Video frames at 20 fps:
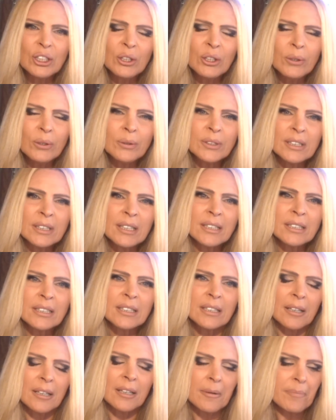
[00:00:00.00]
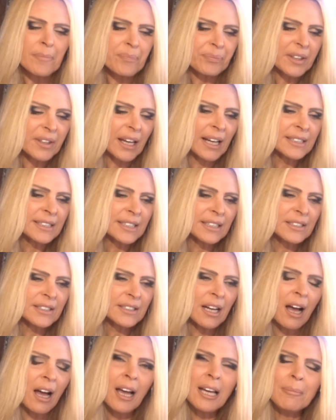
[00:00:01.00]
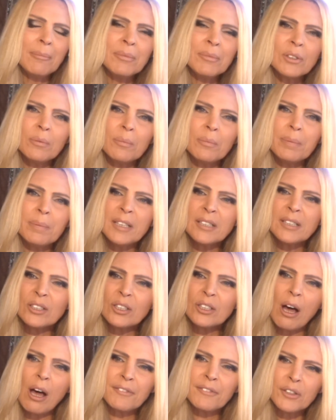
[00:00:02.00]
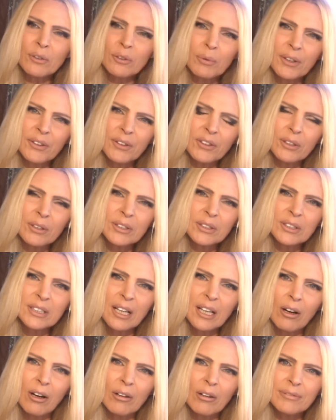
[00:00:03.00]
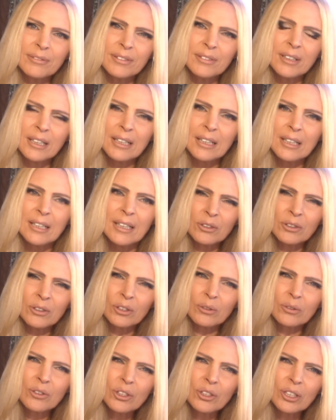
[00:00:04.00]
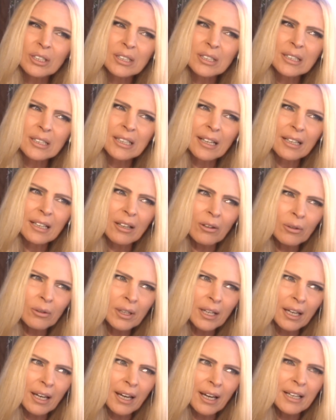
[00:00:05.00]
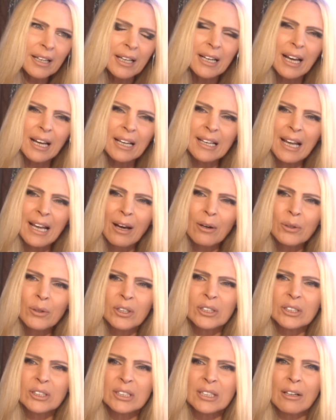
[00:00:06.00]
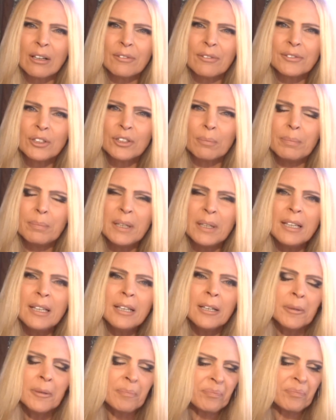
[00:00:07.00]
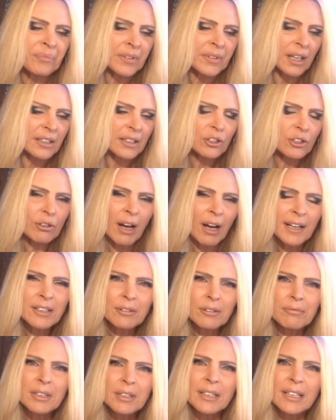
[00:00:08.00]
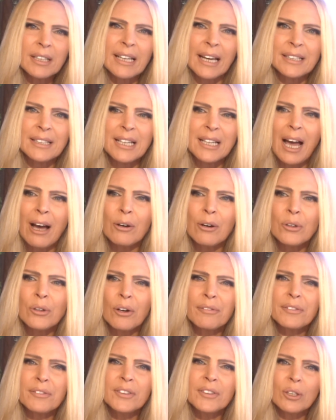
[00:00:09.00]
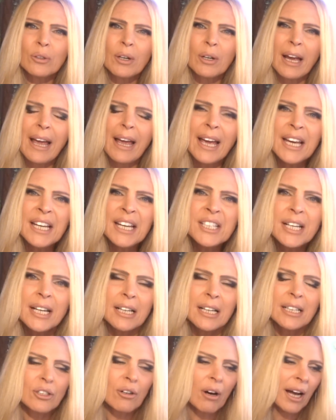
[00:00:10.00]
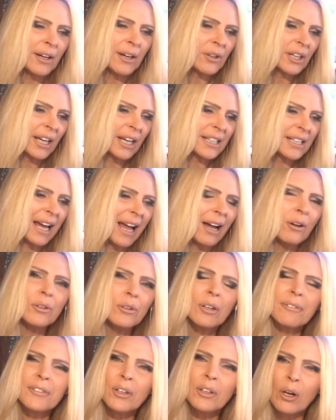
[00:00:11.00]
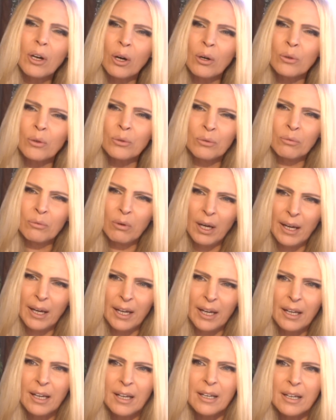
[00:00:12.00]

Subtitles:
use this as a time to be softer with yourself, to just like, okay, allow yourself to be try to really get out of your head, try to get out of your own way.